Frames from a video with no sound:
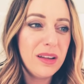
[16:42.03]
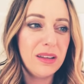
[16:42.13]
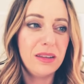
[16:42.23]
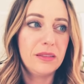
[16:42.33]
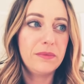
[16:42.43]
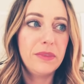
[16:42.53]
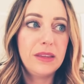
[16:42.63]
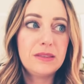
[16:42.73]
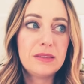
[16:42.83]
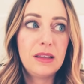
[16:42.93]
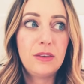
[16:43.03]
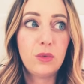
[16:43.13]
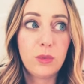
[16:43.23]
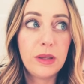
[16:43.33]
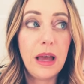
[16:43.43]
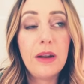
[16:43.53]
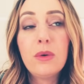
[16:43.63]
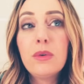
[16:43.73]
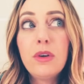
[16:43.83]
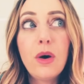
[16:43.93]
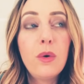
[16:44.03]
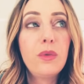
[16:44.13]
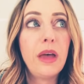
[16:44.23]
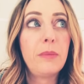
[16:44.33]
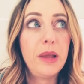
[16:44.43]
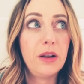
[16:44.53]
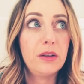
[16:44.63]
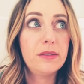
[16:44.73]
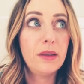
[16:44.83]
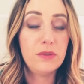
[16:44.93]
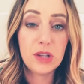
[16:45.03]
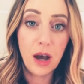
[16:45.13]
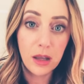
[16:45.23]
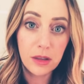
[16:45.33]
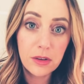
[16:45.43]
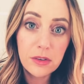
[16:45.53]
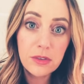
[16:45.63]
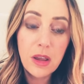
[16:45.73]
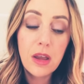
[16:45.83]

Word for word: And it's, it's, re I don't know that parents of toddlers